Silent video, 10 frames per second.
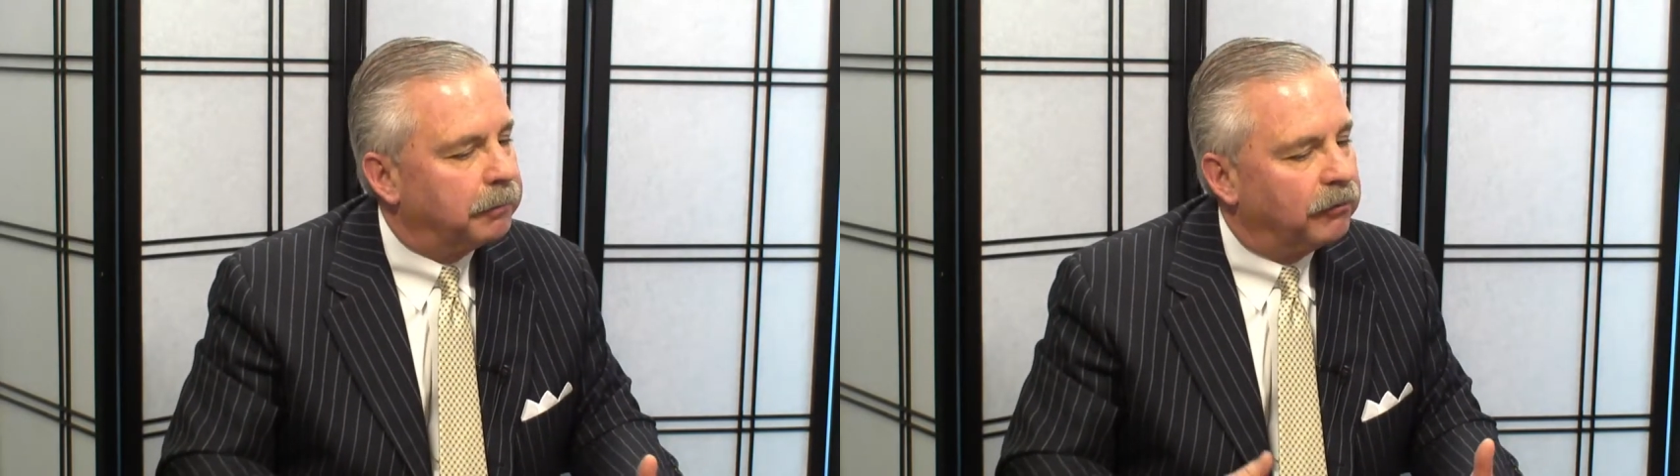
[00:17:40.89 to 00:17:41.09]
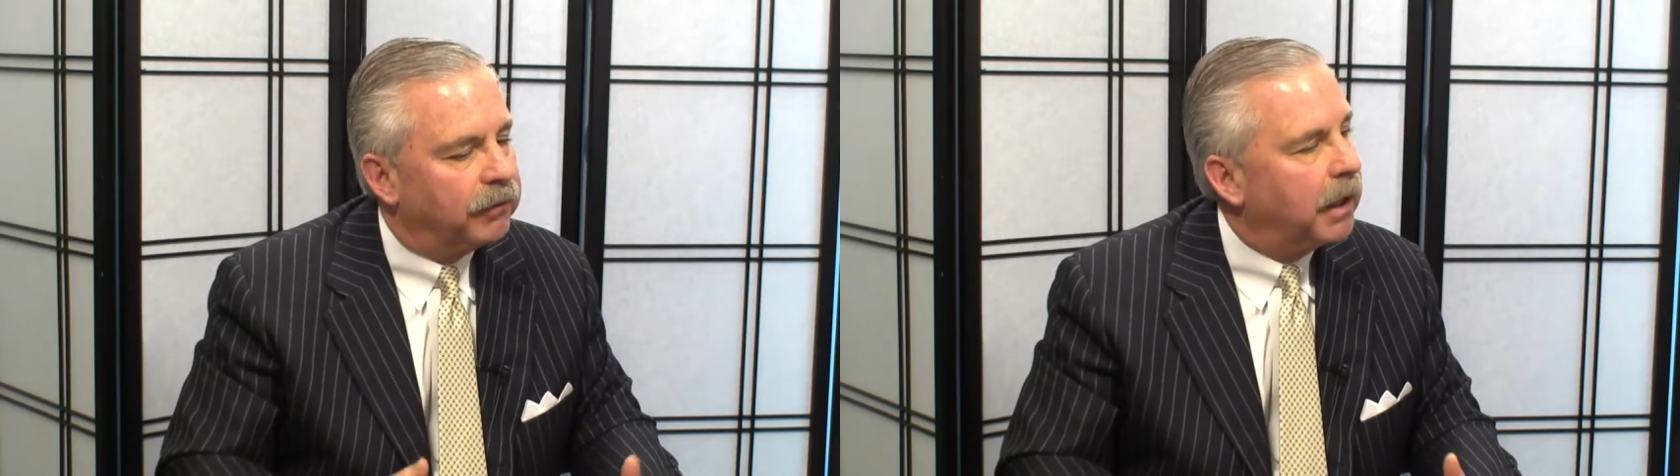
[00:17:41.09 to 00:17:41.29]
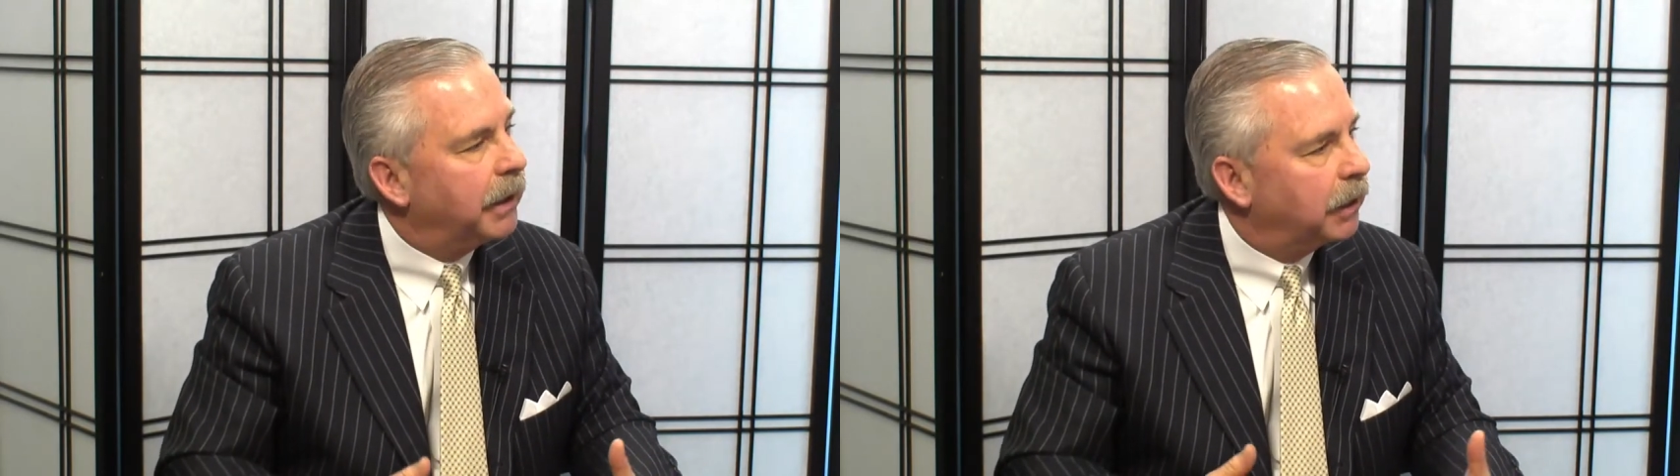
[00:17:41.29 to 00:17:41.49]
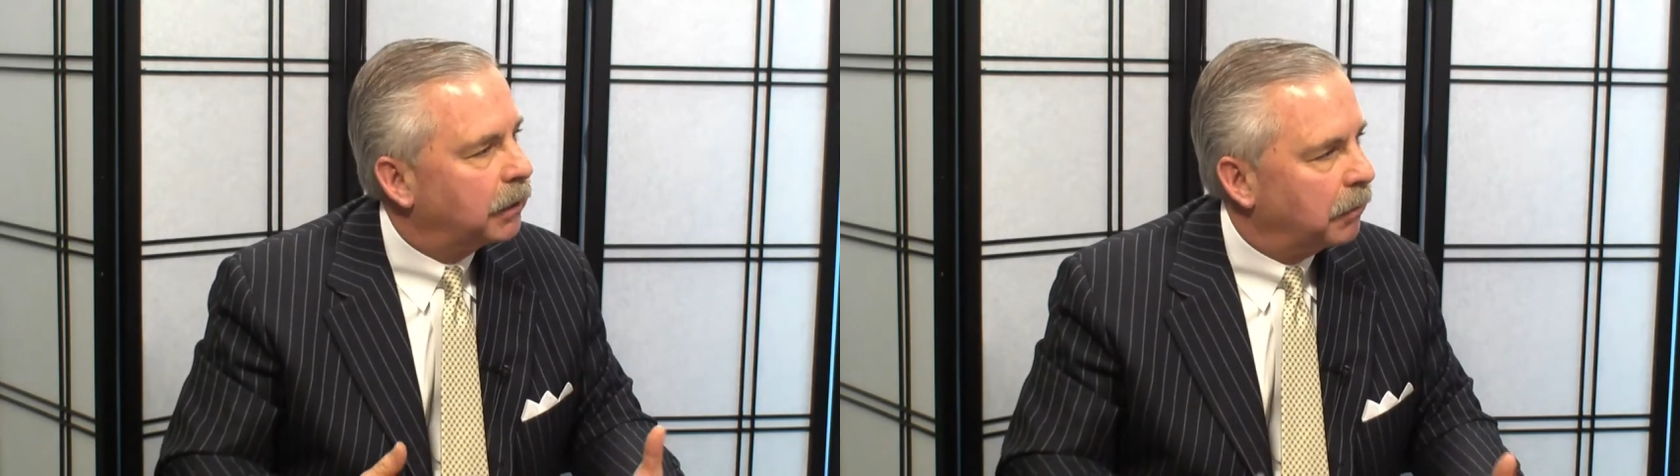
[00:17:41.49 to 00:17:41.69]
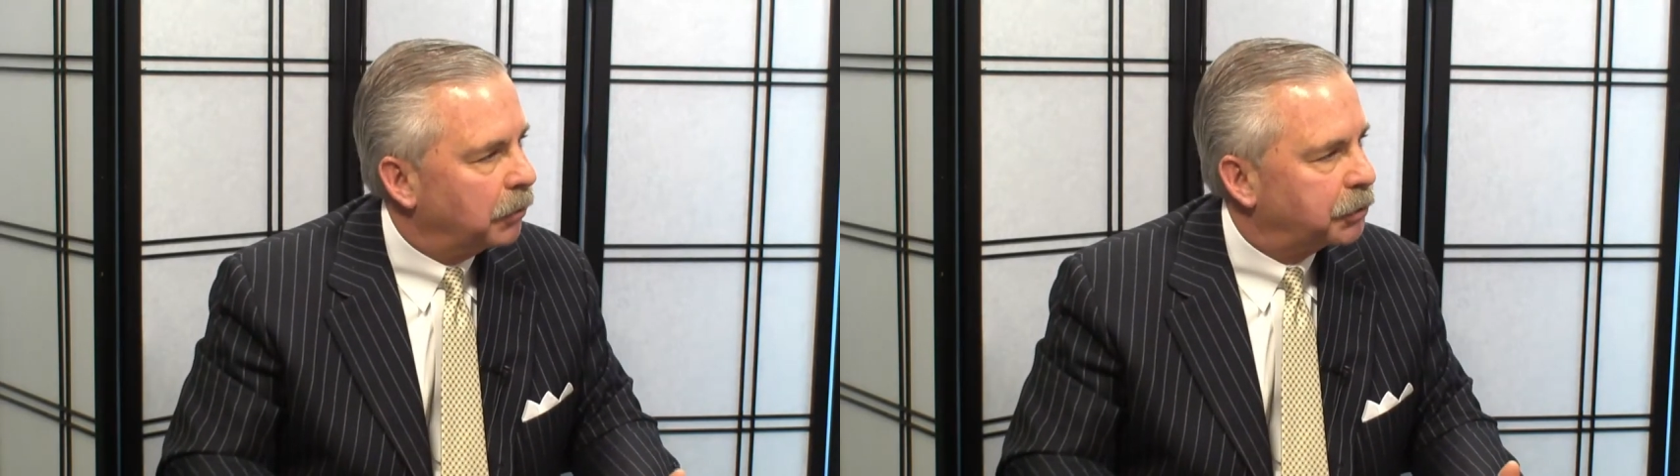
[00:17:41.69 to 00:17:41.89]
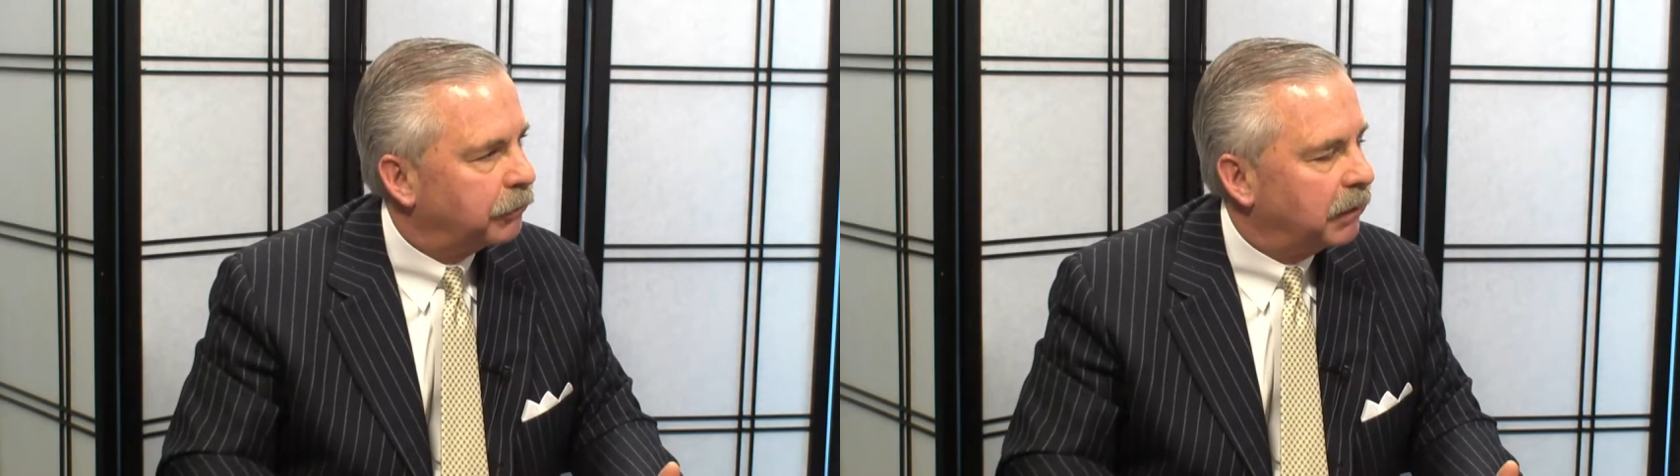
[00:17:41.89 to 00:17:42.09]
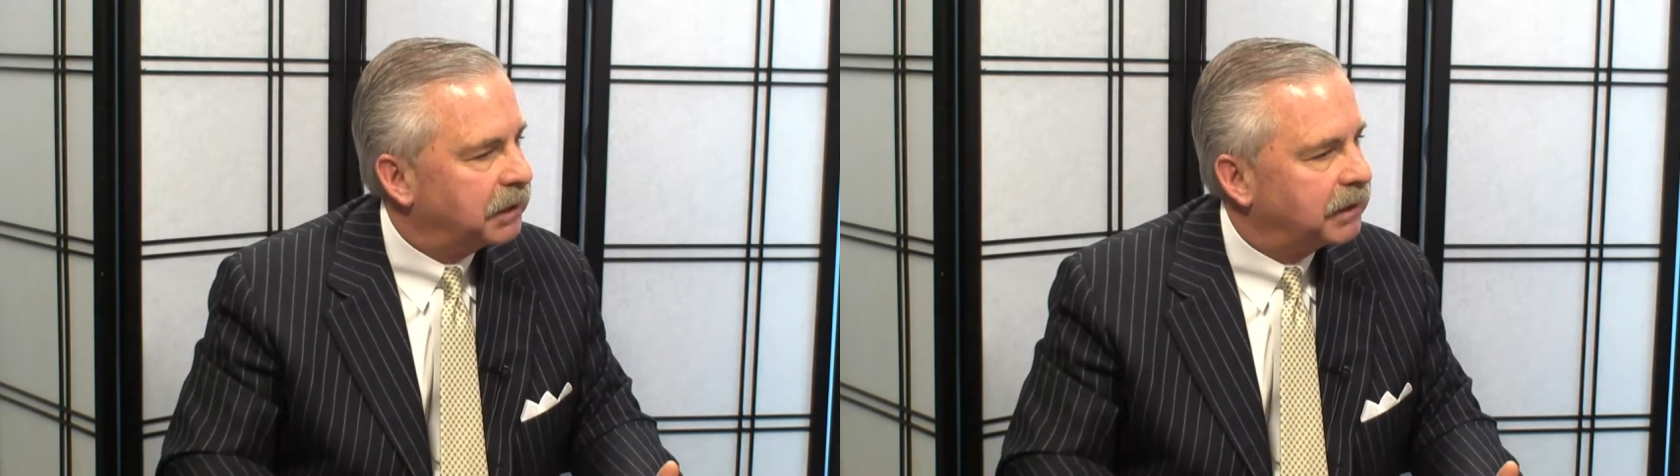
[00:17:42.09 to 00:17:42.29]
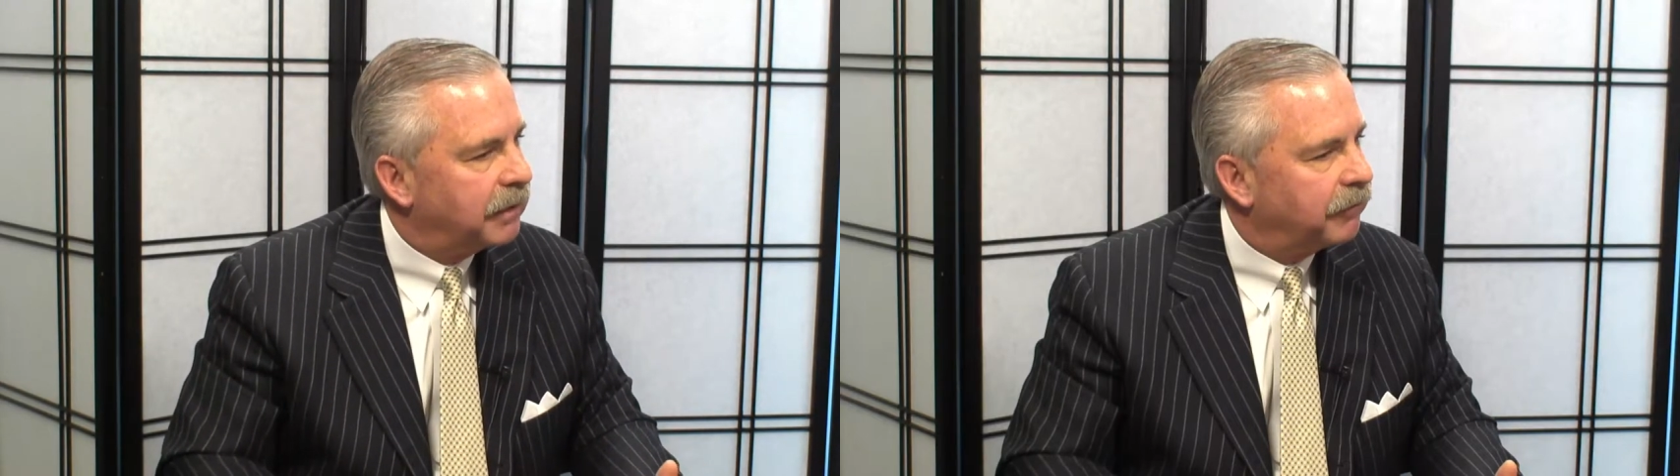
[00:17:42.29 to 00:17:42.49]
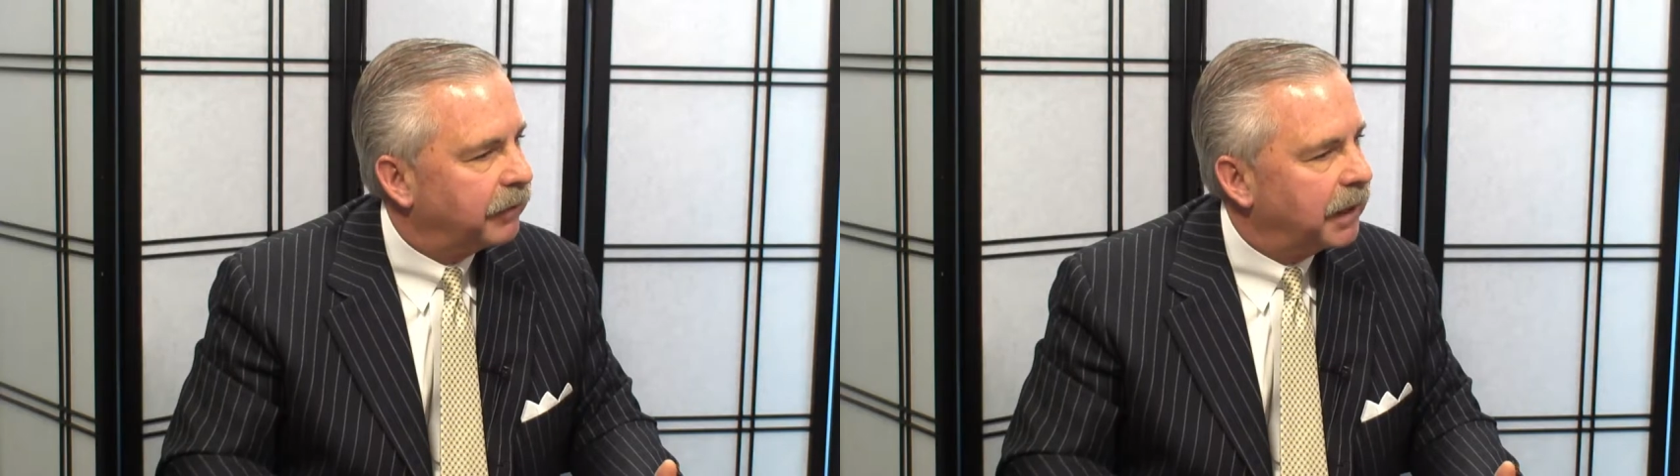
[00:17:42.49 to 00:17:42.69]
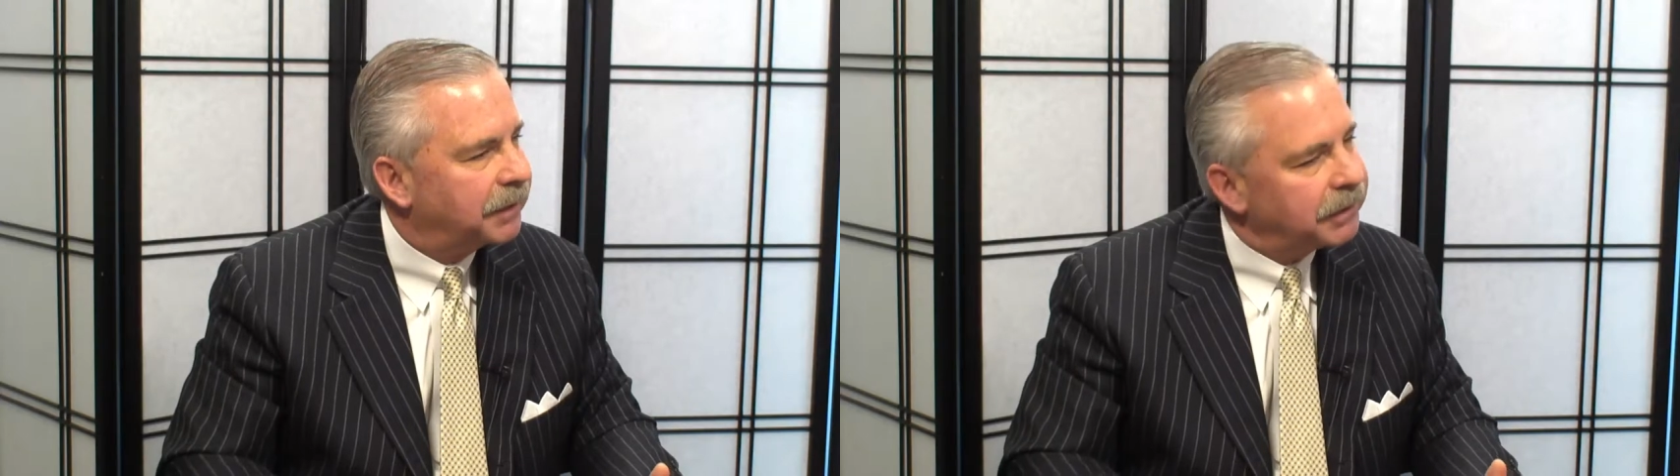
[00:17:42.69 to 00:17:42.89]
providing commercial real estate
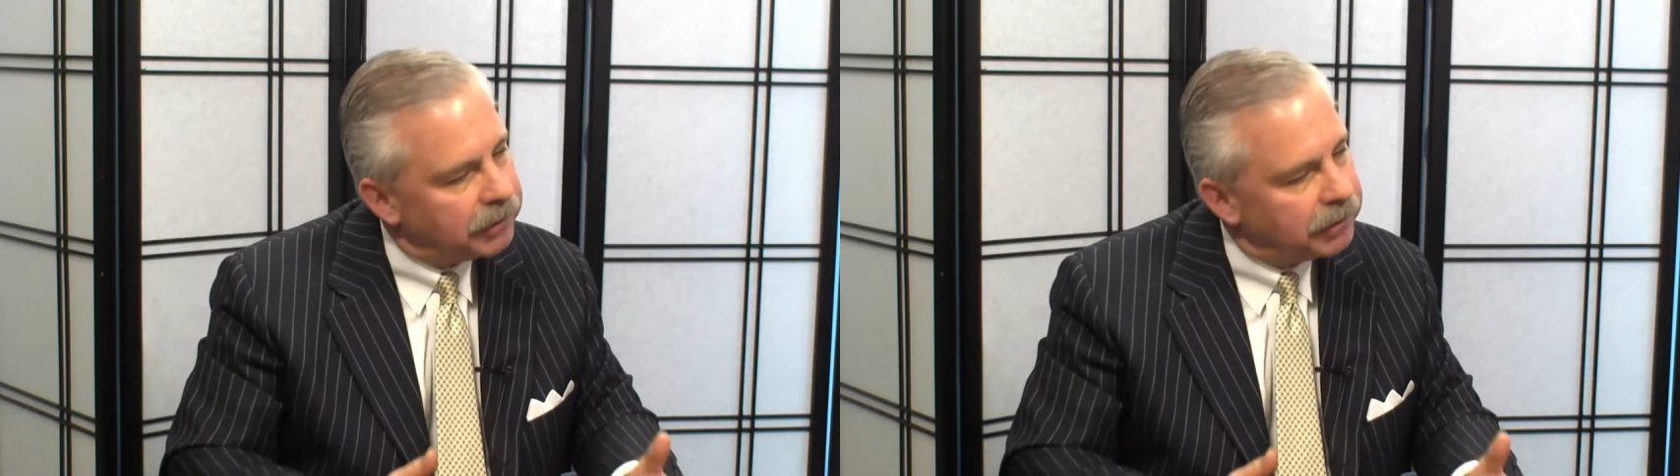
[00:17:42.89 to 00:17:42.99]
financing.